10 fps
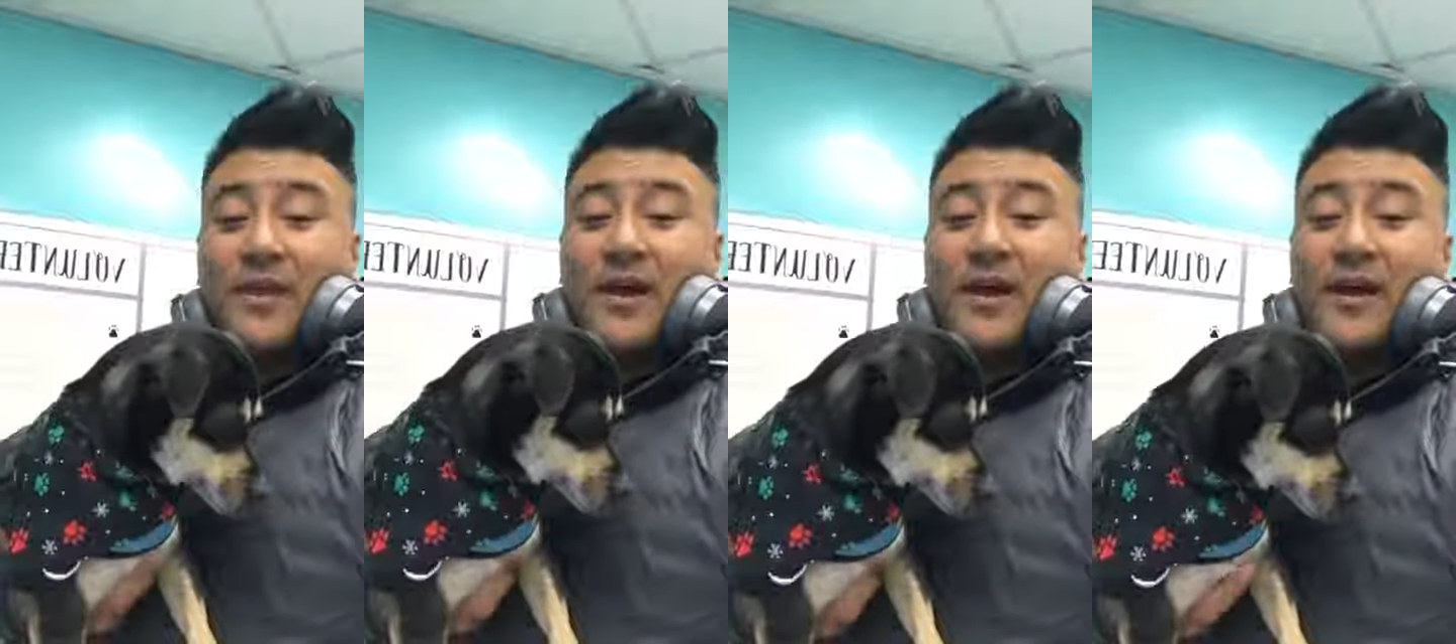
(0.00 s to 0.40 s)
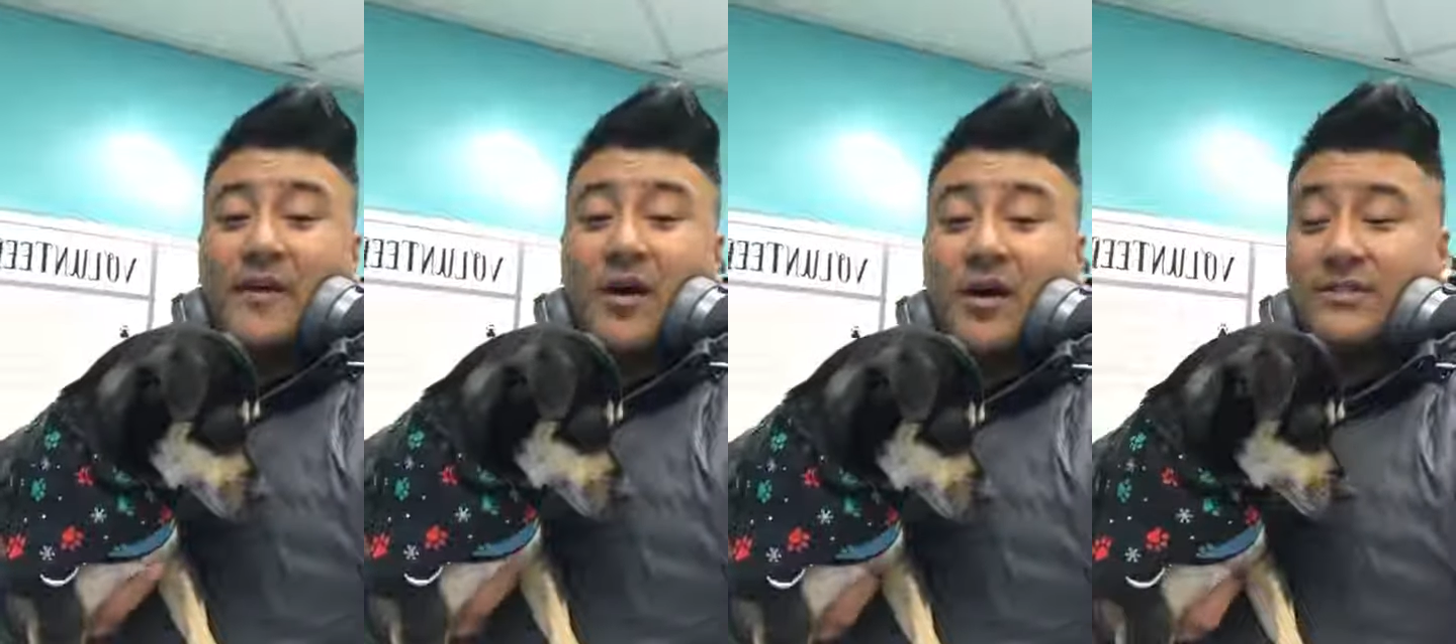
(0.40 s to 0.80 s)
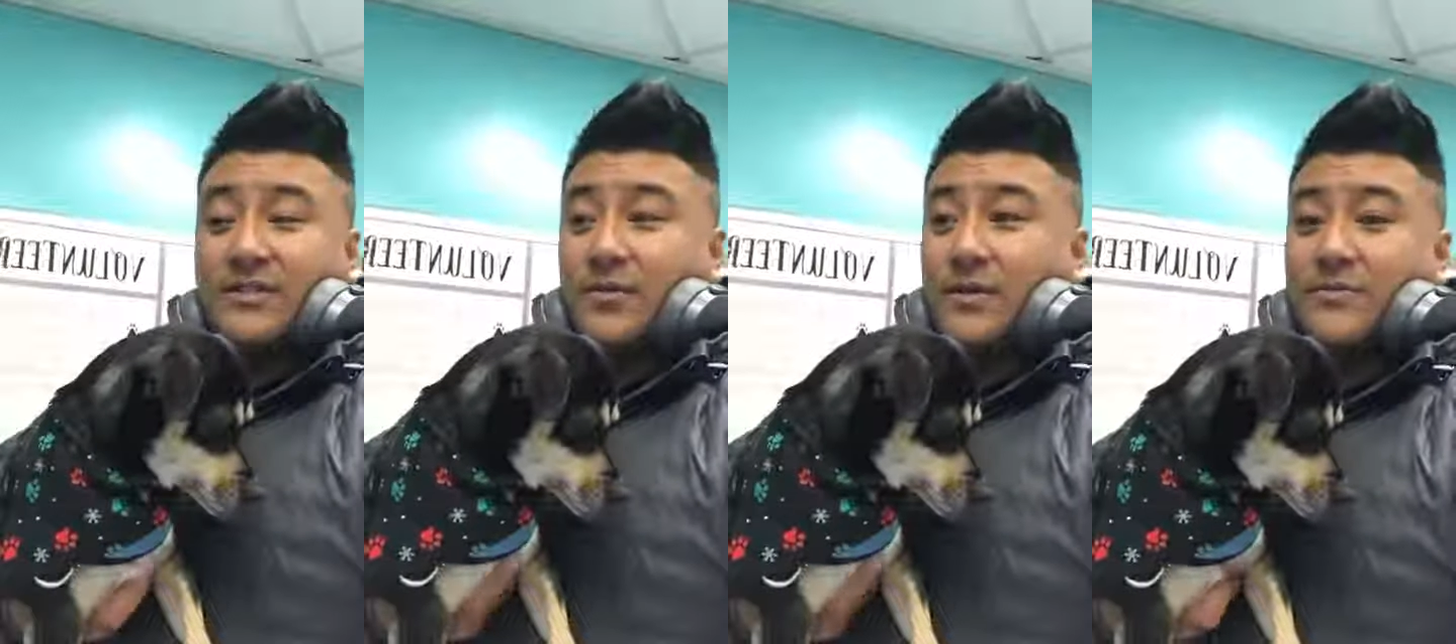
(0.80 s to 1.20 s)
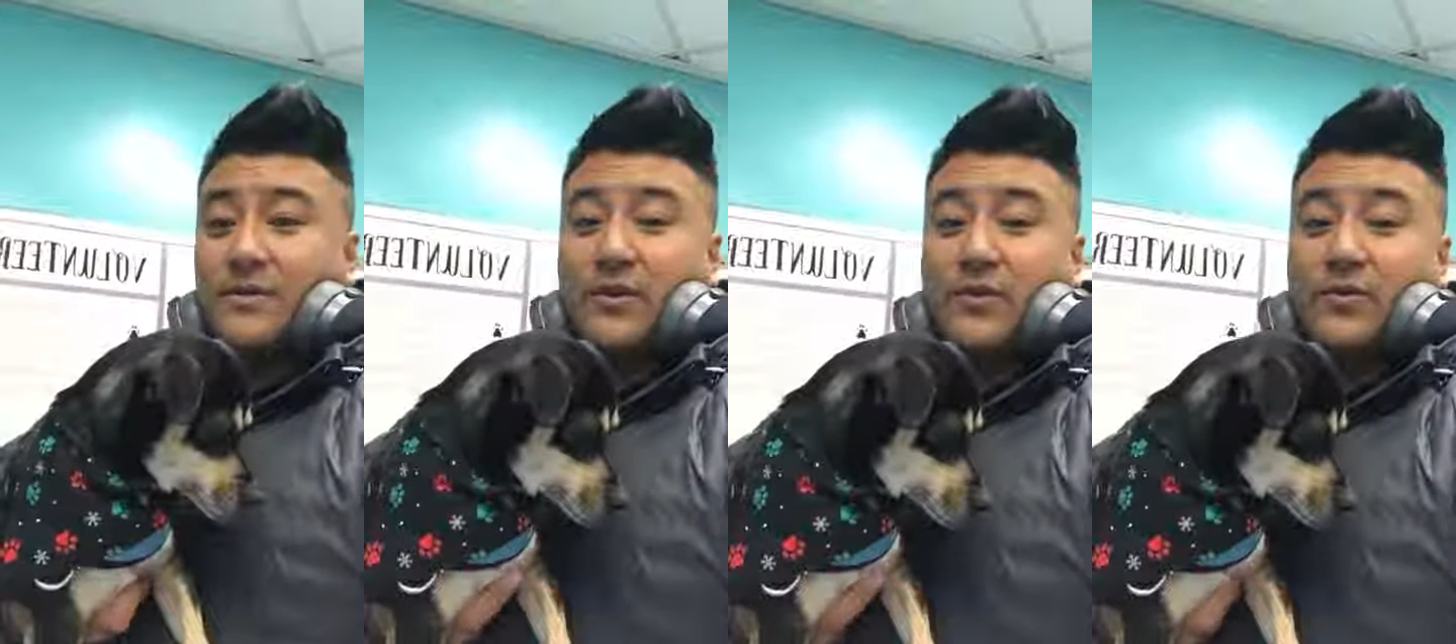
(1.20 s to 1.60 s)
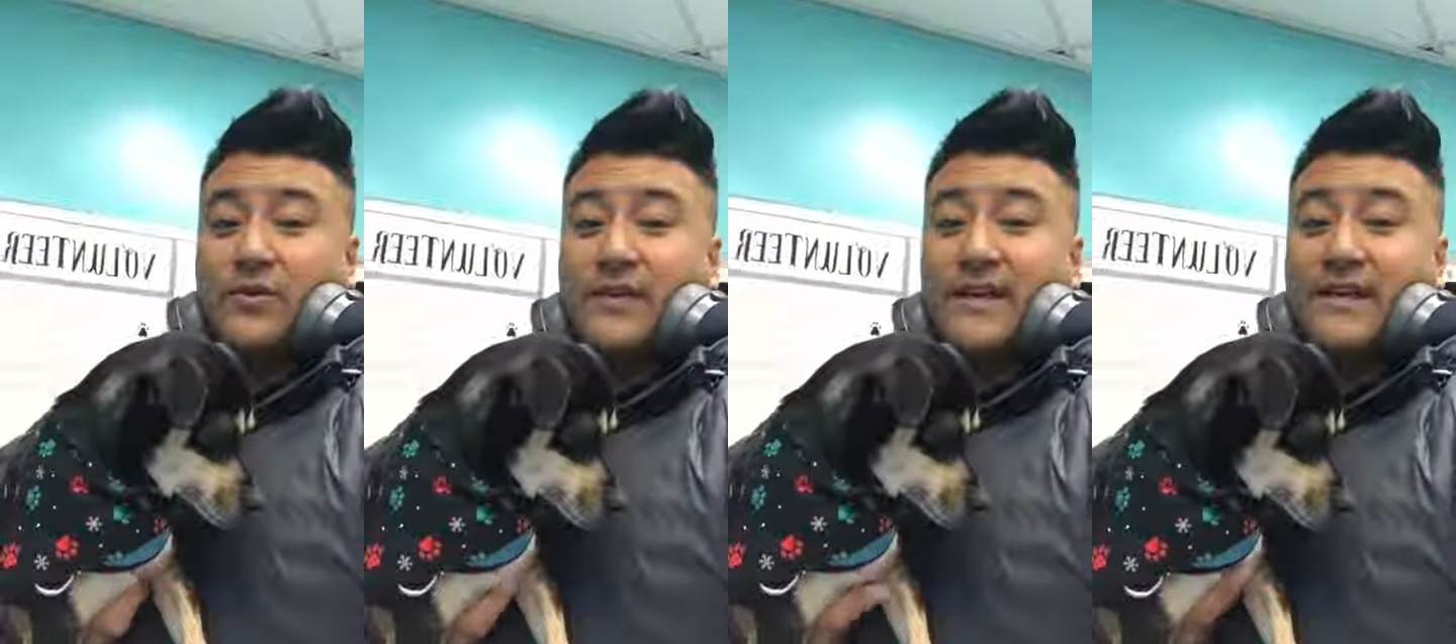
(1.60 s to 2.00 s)
Um, also, what's really
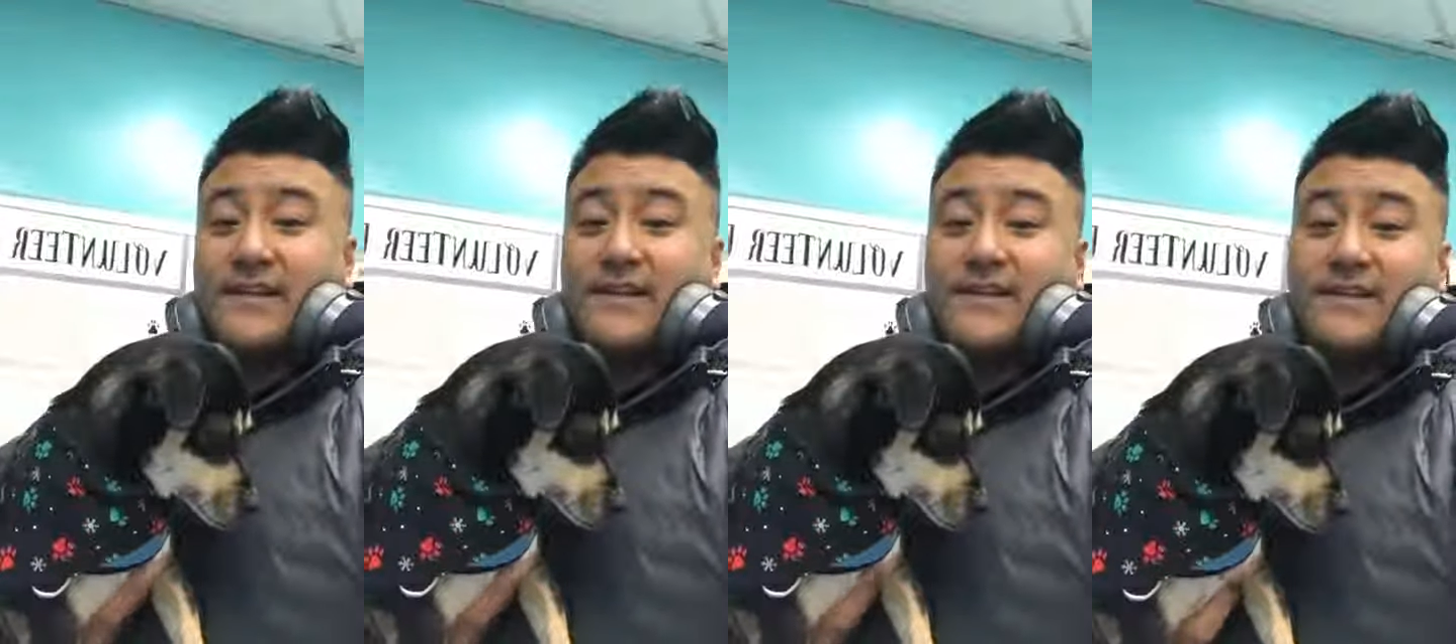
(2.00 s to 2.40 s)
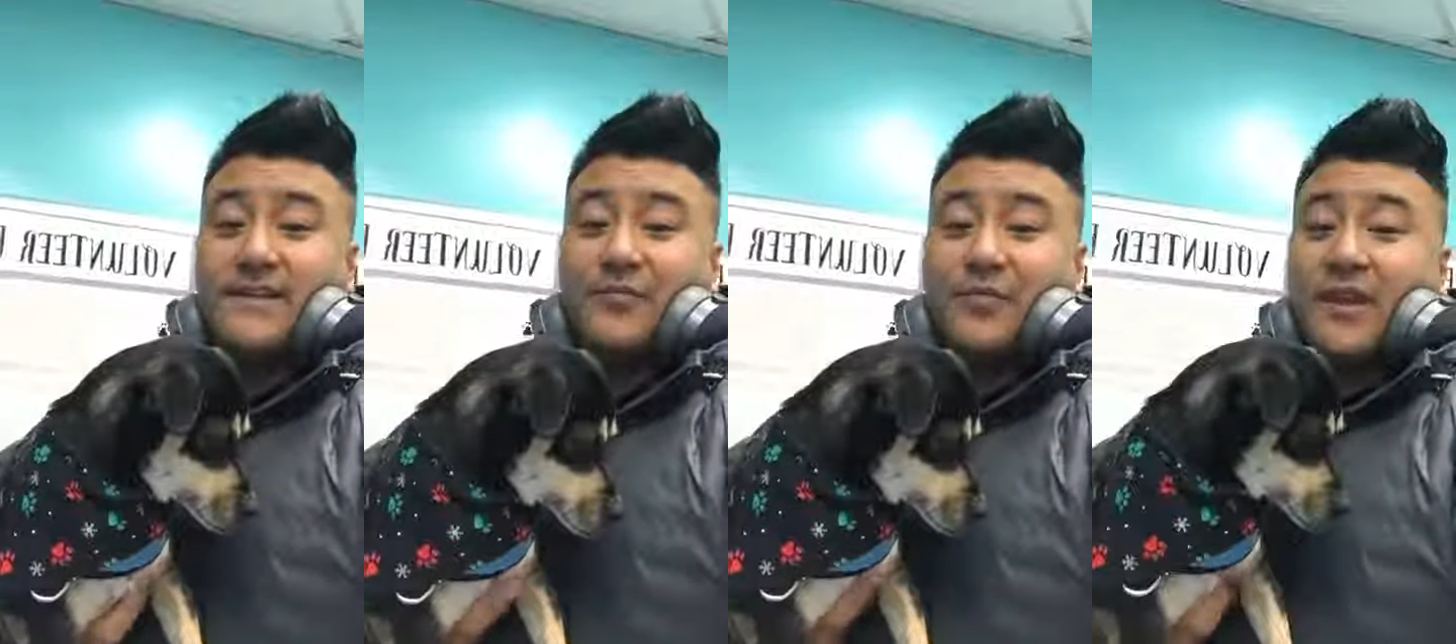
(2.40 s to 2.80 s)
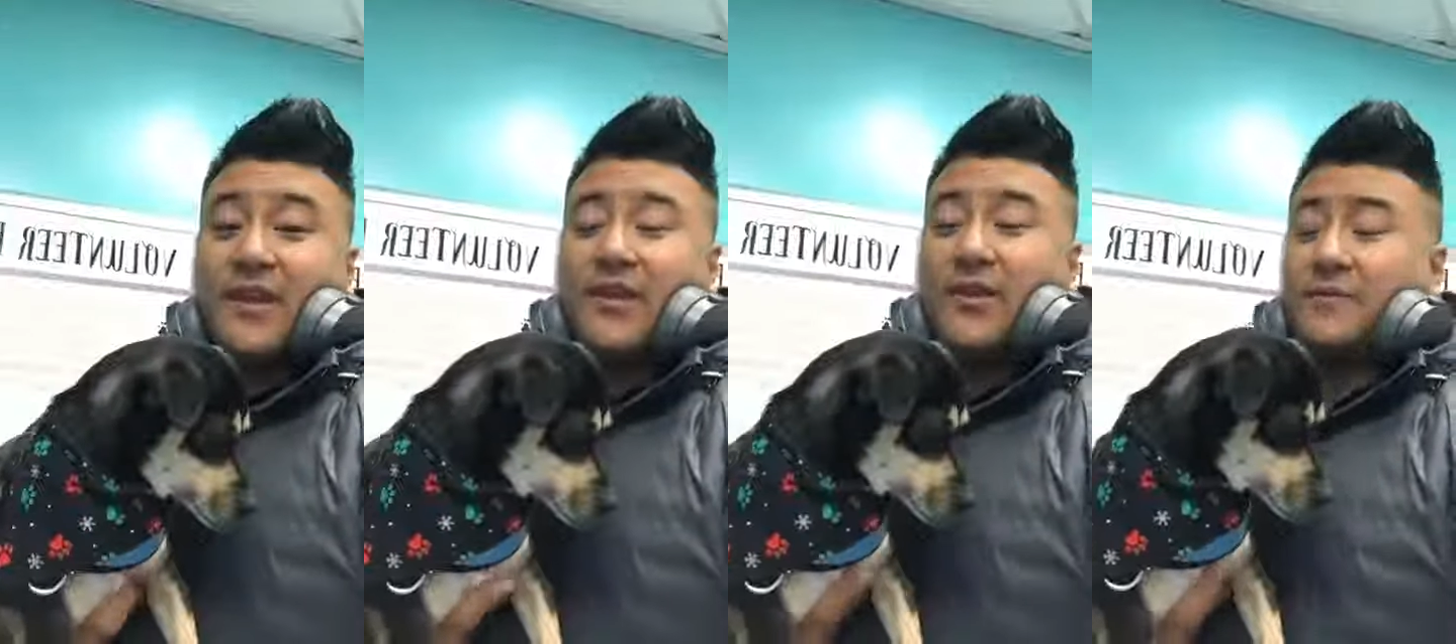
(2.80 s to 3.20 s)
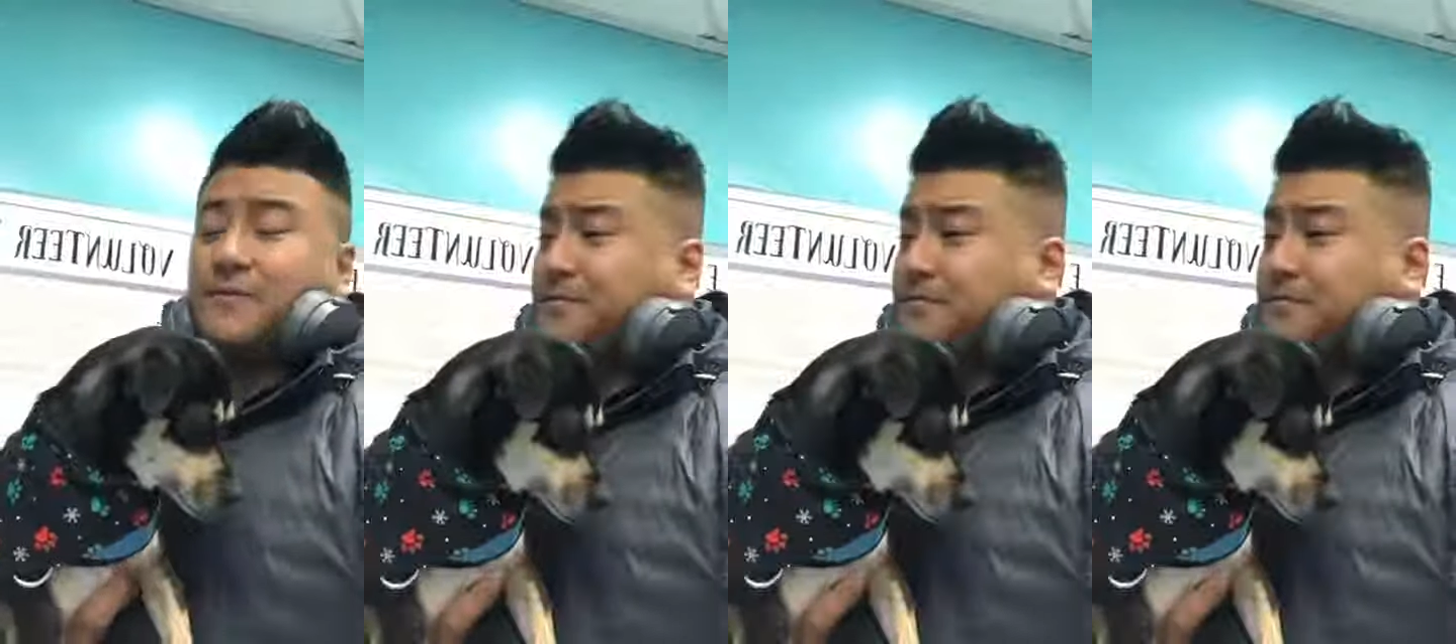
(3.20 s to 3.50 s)
cool is, you know,